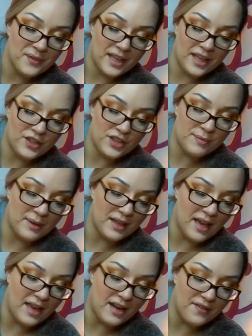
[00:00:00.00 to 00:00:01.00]
He had just been
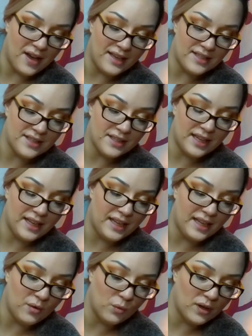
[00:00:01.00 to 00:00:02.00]
kind of
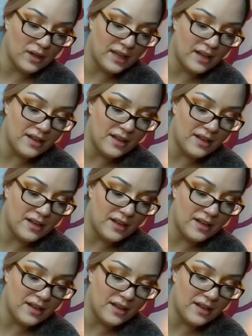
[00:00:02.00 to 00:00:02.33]
isolating and working